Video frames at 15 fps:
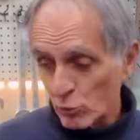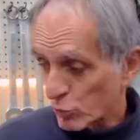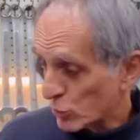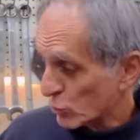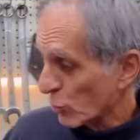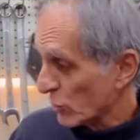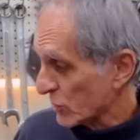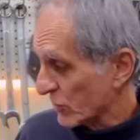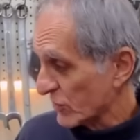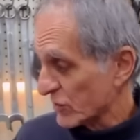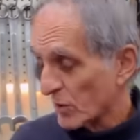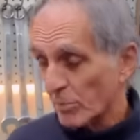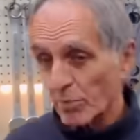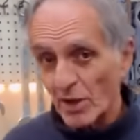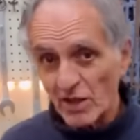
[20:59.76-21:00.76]
good source of
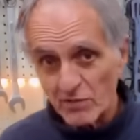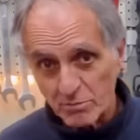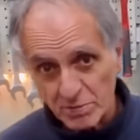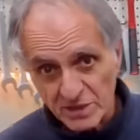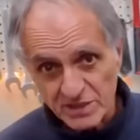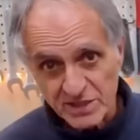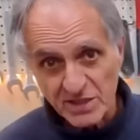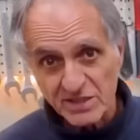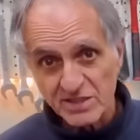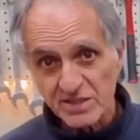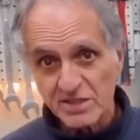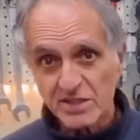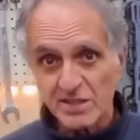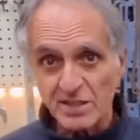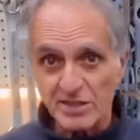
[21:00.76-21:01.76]
supply of
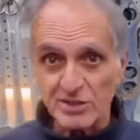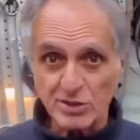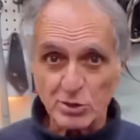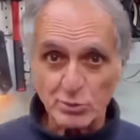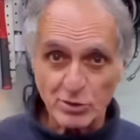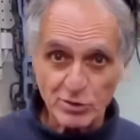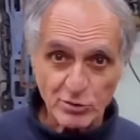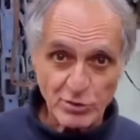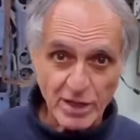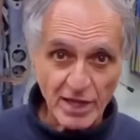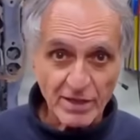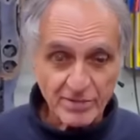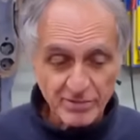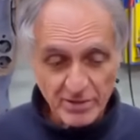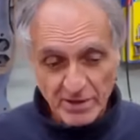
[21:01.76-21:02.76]
pistons, and this is what you
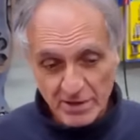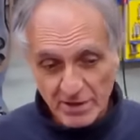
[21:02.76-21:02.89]
get.